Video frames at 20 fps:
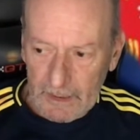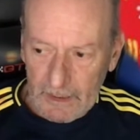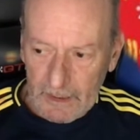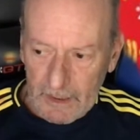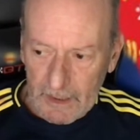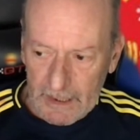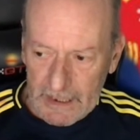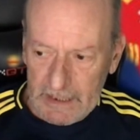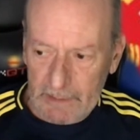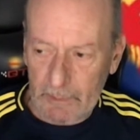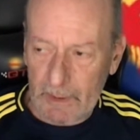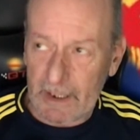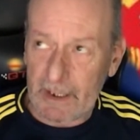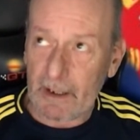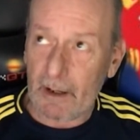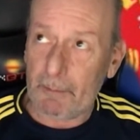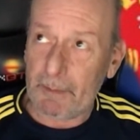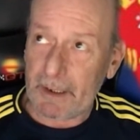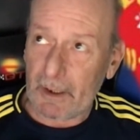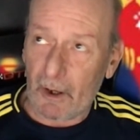
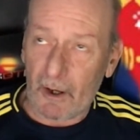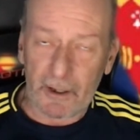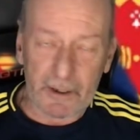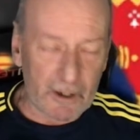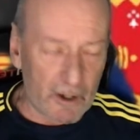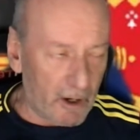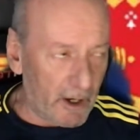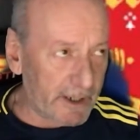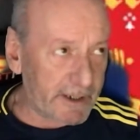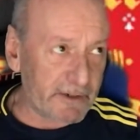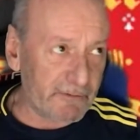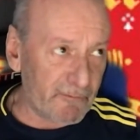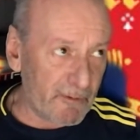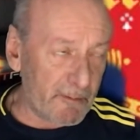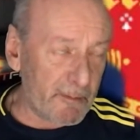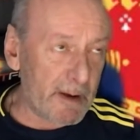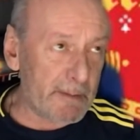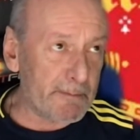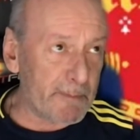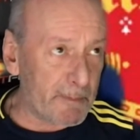I can
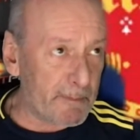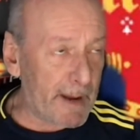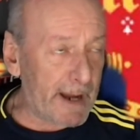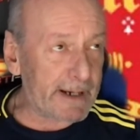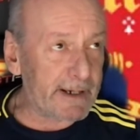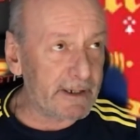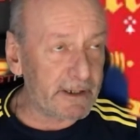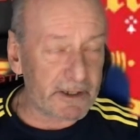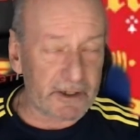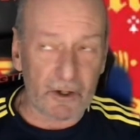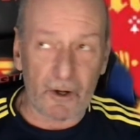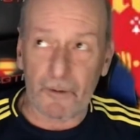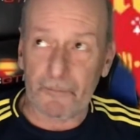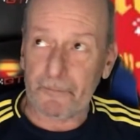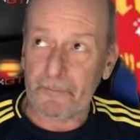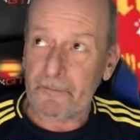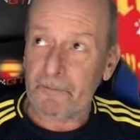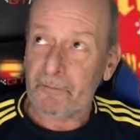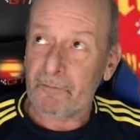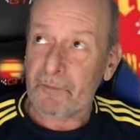remember back in time,
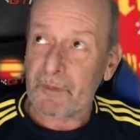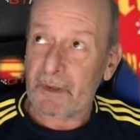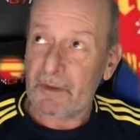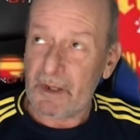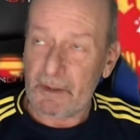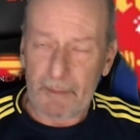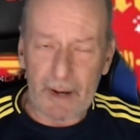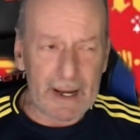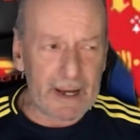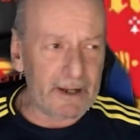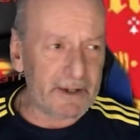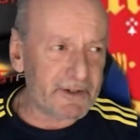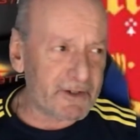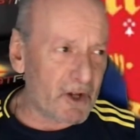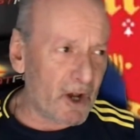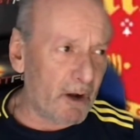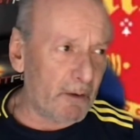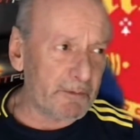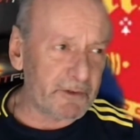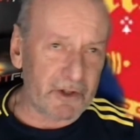the amount of
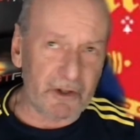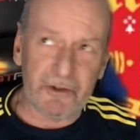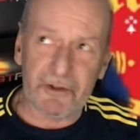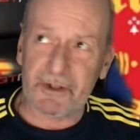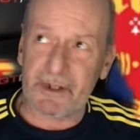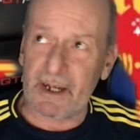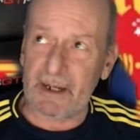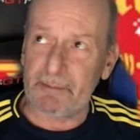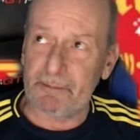times he used to get